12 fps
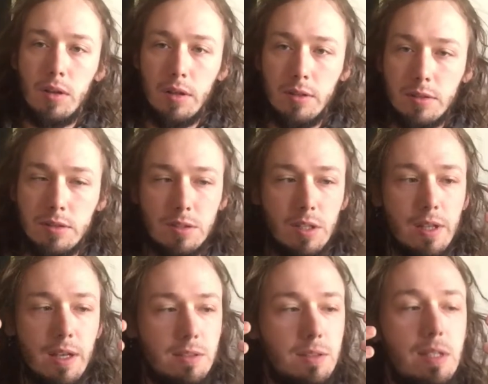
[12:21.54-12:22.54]
it's just the
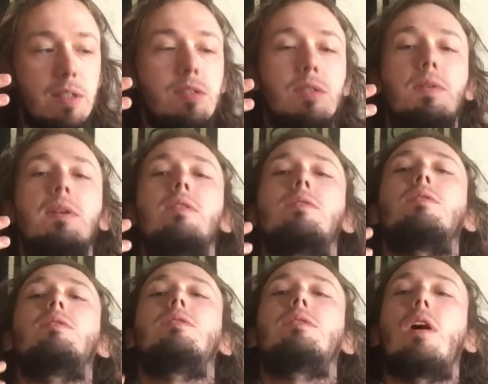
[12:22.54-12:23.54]
next thing to surrender to
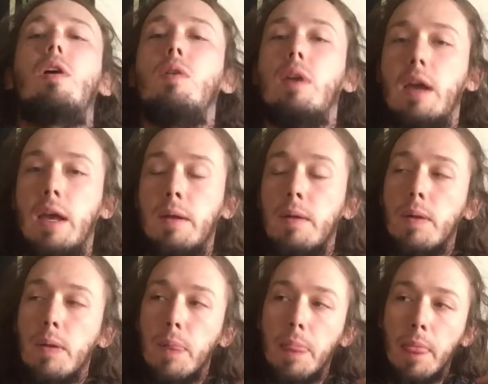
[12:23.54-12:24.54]
say, okay,
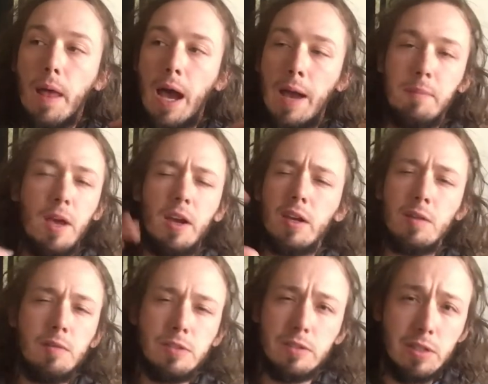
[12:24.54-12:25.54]
I'm not going to
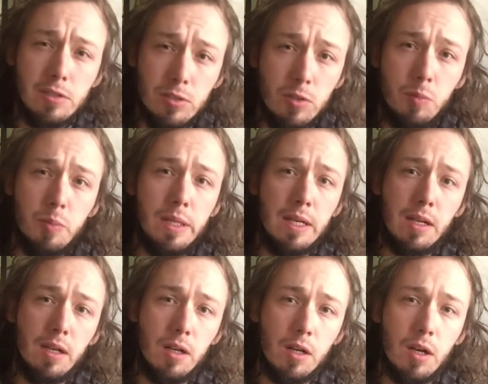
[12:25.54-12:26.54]
resist you being
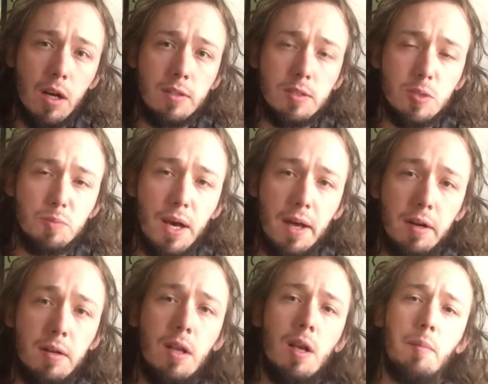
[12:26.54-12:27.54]
an unconscious
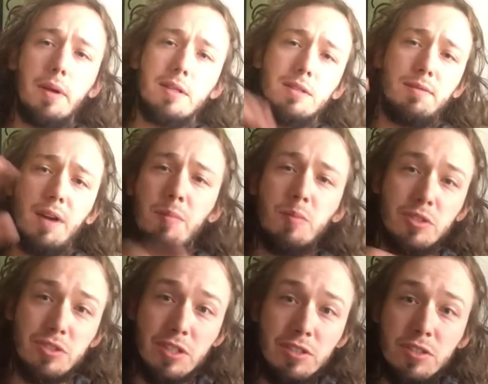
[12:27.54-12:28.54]
pattern, because if I'm
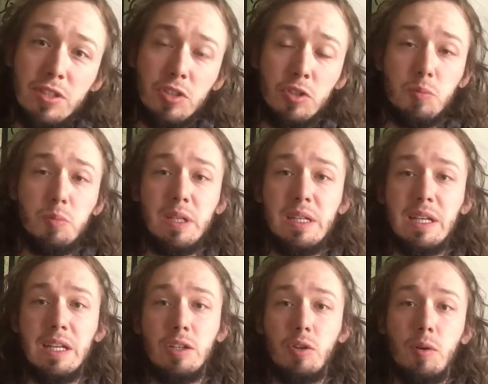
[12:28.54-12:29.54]
resisting you being
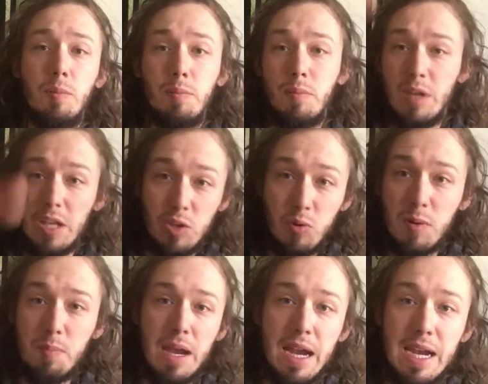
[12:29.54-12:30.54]
in your
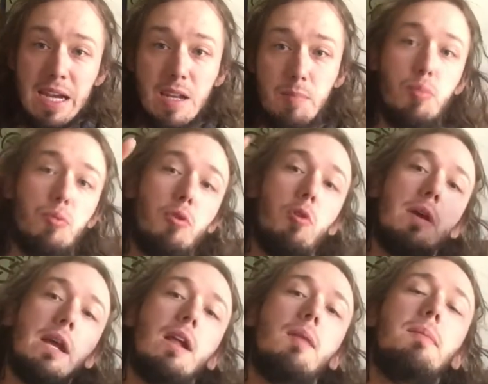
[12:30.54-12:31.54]
pain and
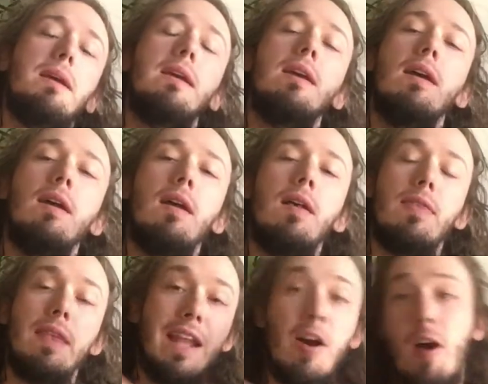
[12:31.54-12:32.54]
throwing it on me,
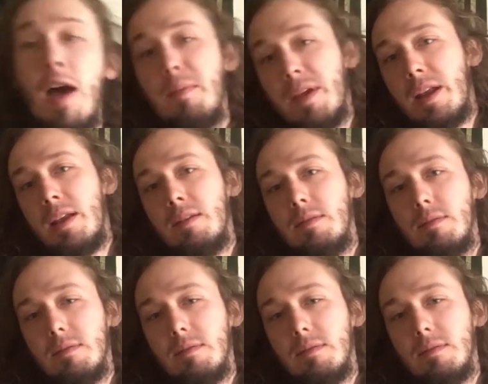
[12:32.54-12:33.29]
then now I'm in it.